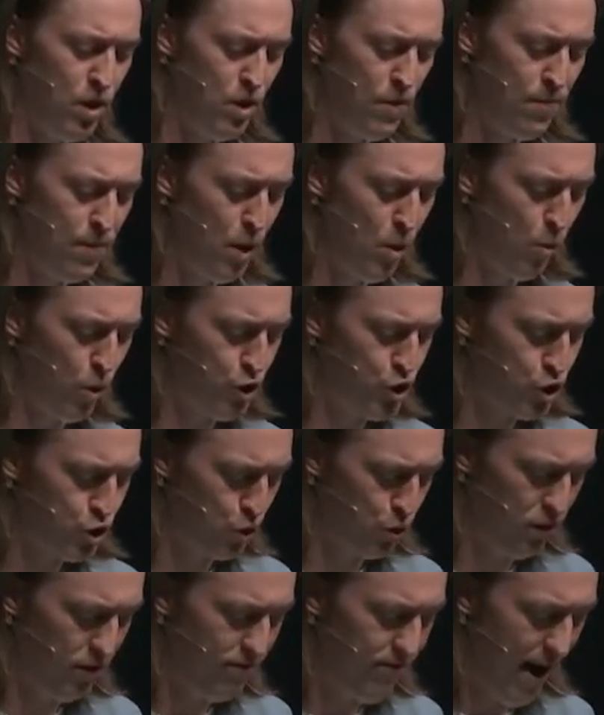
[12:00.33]
what's
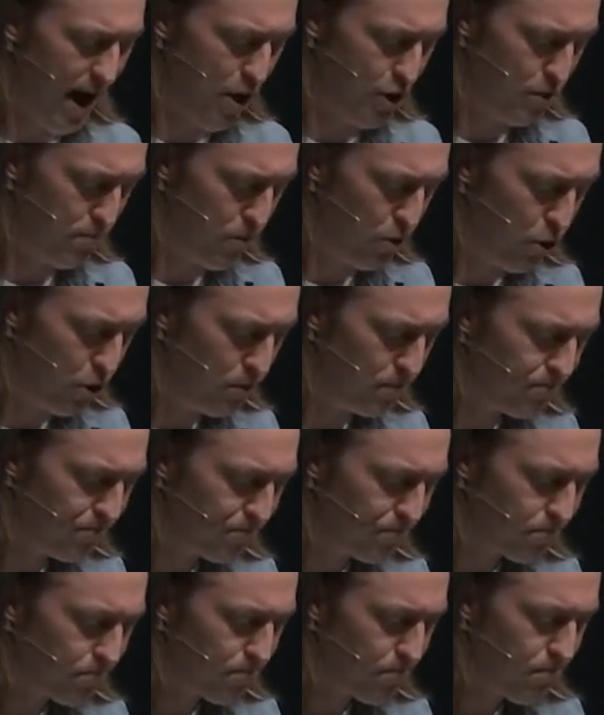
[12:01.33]
truly valuable.
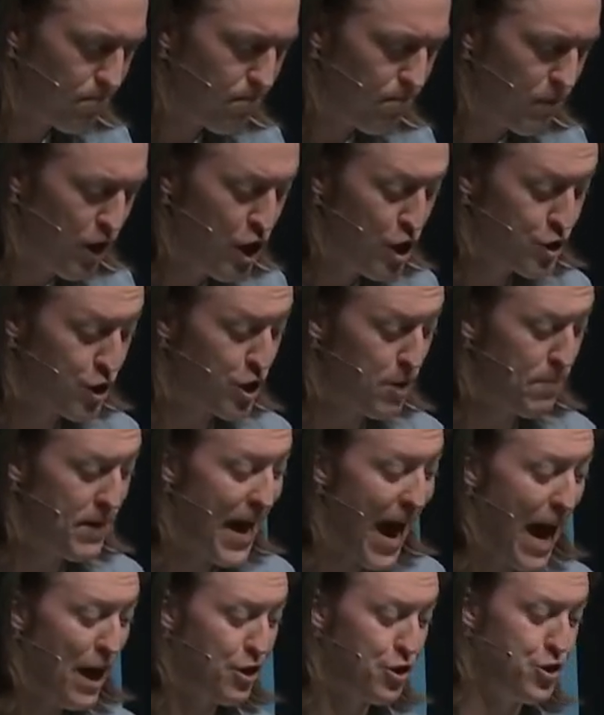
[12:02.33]
So the
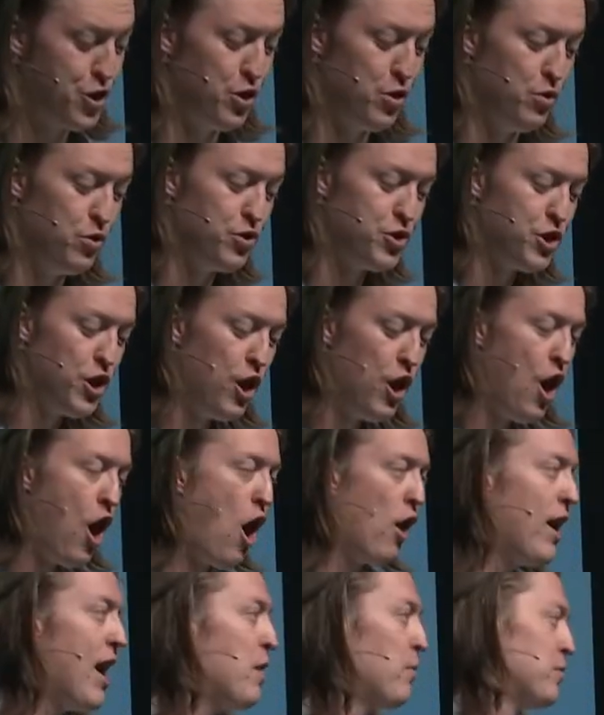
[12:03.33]
Beatitudes are
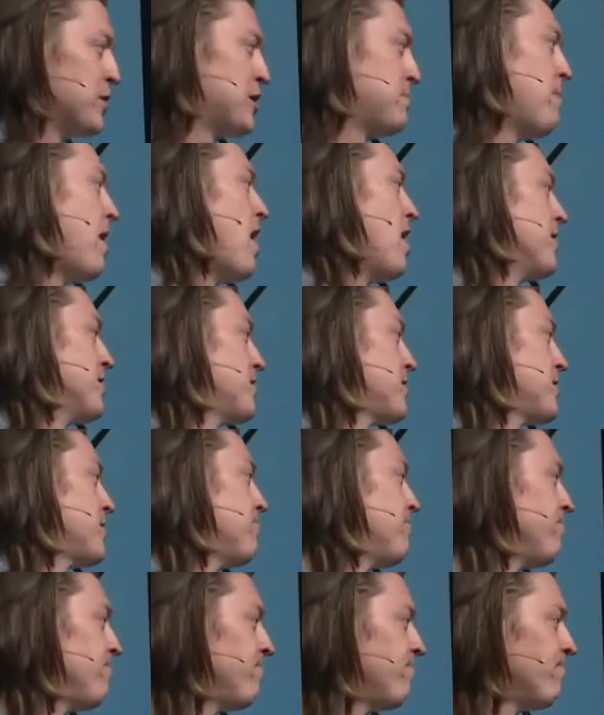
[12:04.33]
a response.
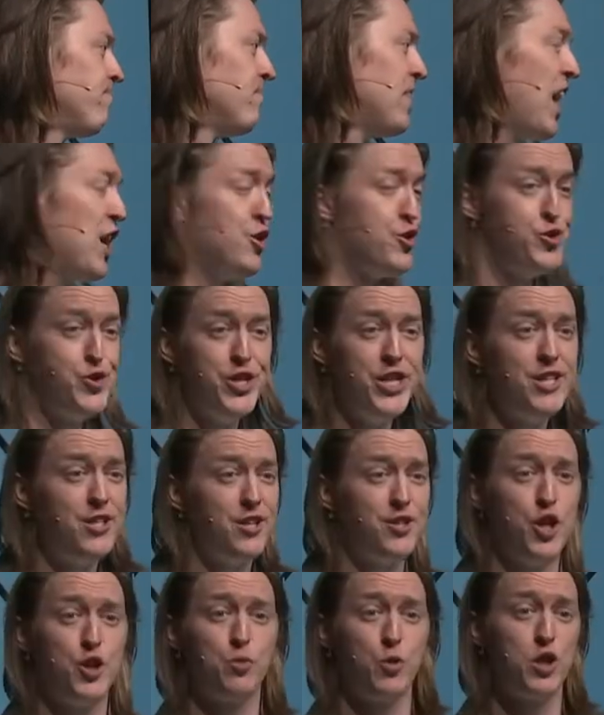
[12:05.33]
It's
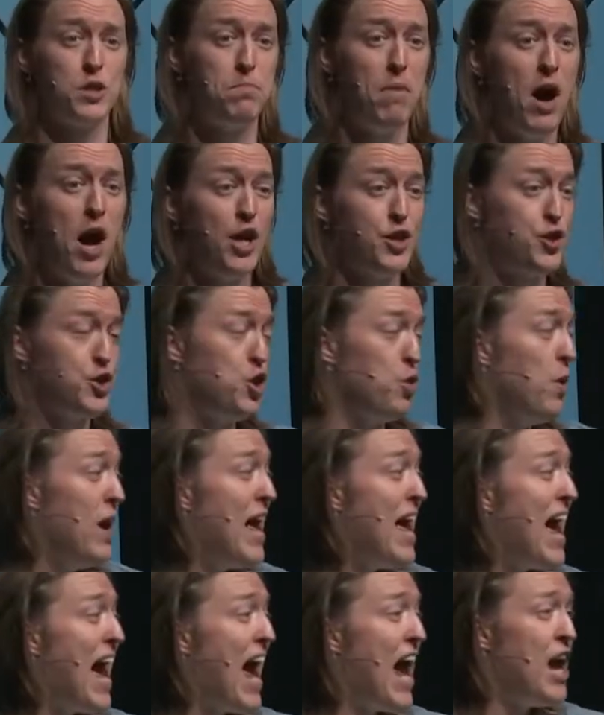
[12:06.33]
Jesus' response to
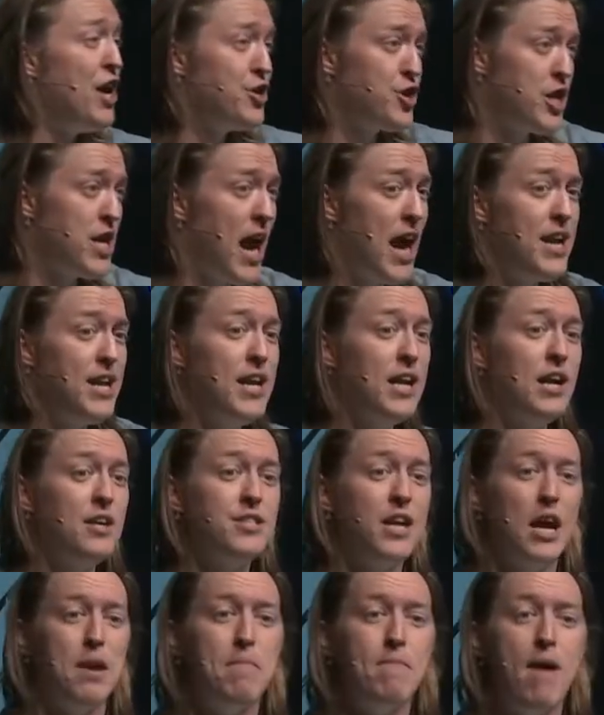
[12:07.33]
ancient ideas
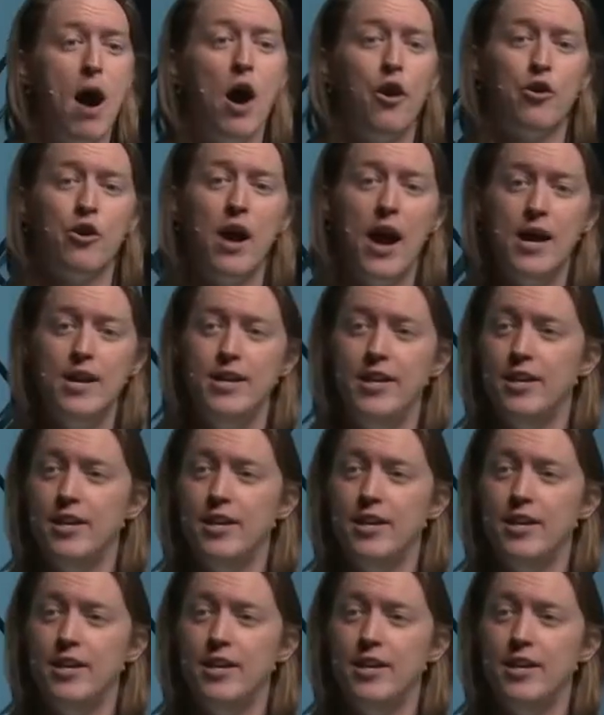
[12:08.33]
and modern ideas